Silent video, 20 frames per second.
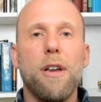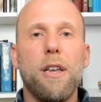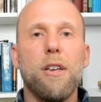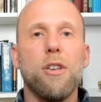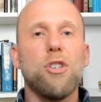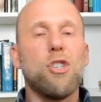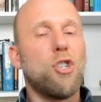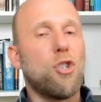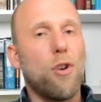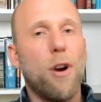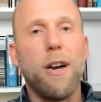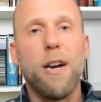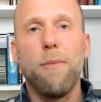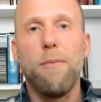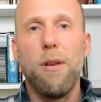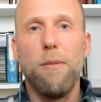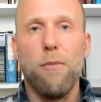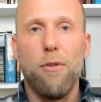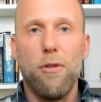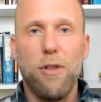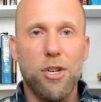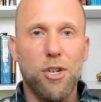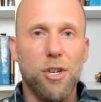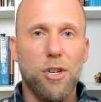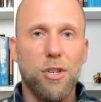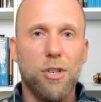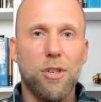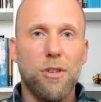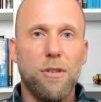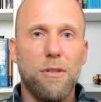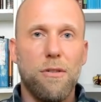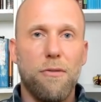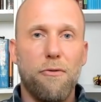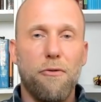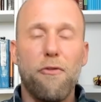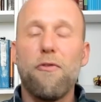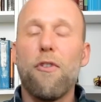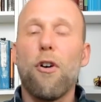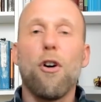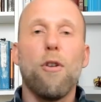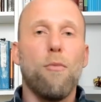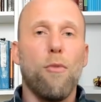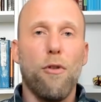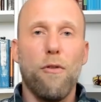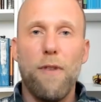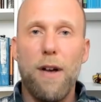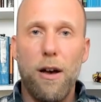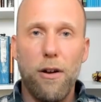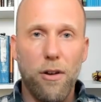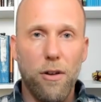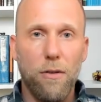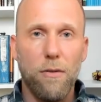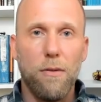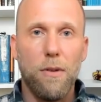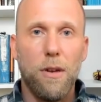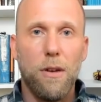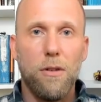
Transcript: is trying to be malicious. Far more value.